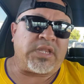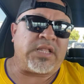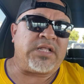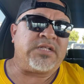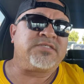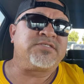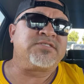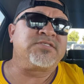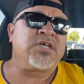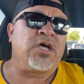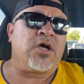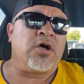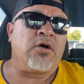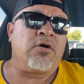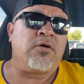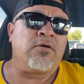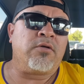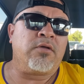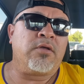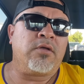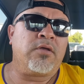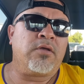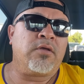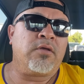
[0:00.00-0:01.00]
So
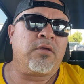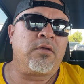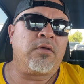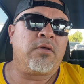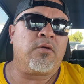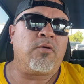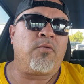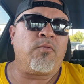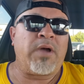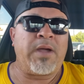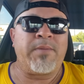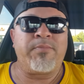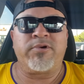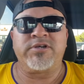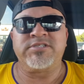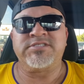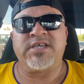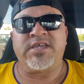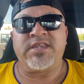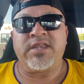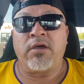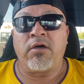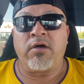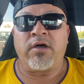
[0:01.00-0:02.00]
White Boy
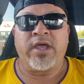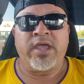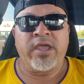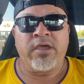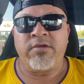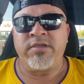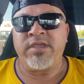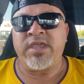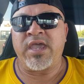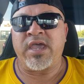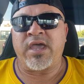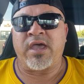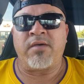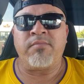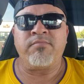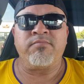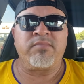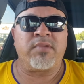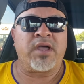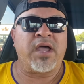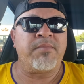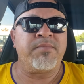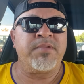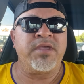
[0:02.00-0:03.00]
said, "Oh hell yeah,
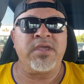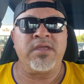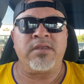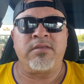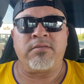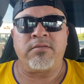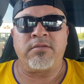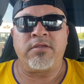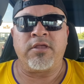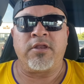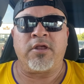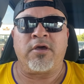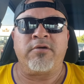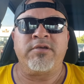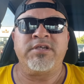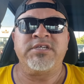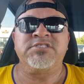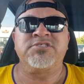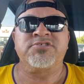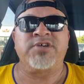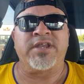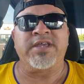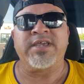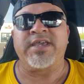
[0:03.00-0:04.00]
I'm in." He's
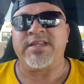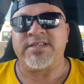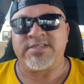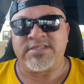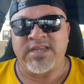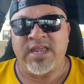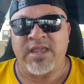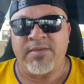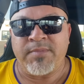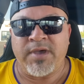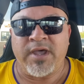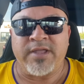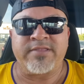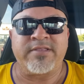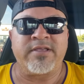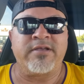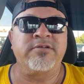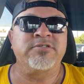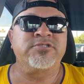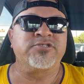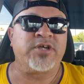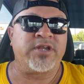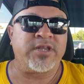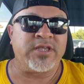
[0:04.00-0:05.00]
trying to get his name out
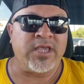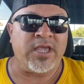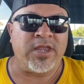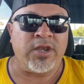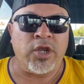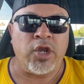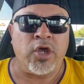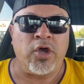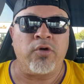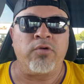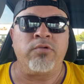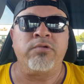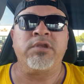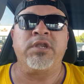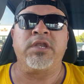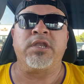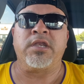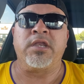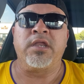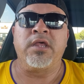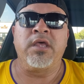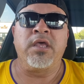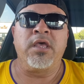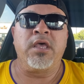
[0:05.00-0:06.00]
there, trying to get known,
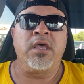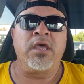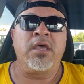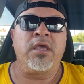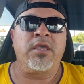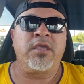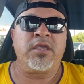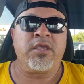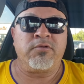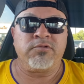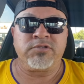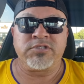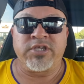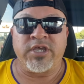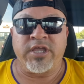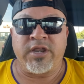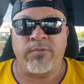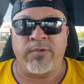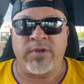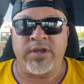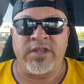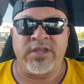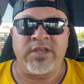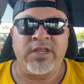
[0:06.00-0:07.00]
and he was good at
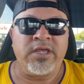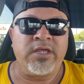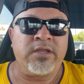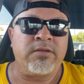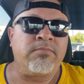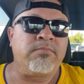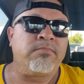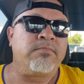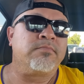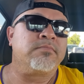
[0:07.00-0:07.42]
what he did.